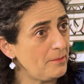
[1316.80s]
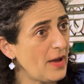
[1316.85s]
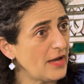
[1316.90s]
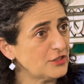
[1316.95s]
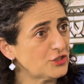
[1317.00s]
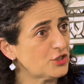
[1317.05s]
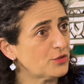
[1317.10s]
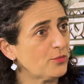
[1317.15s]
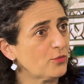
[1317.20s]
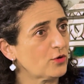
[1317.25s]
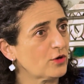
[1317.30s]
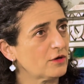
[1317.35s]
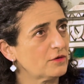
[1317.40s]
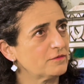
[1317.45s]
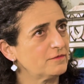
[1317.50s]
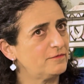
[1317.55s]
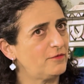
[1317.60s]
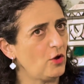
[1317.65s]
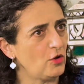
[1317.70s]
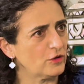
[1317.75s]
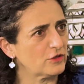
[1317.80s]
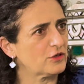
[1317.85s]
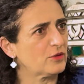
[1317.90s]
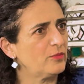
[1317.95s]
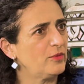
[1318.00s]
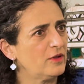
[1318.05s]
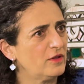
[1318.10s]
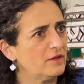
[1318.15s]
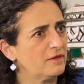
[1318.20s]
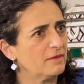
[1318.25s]
Much more
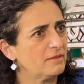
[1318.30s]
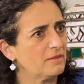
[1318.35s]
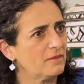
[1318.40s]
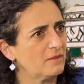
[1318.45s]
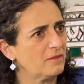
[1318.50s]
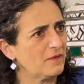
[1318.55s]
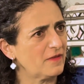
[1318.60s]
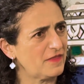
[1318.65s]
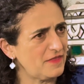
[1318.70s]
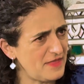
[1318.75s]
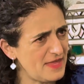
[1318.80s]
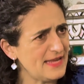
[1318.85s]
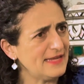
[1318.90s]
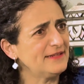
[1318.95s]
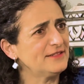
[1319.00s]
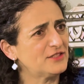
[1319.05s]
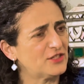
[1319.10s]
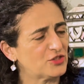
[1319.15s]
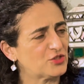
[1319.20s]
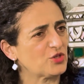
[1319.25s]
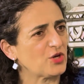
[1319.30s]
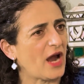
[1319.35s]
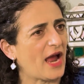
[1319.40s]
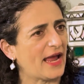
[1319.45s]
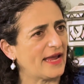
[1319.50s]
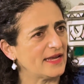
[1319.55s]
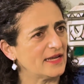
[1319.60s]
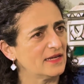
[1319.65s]
vulnerable thing to try.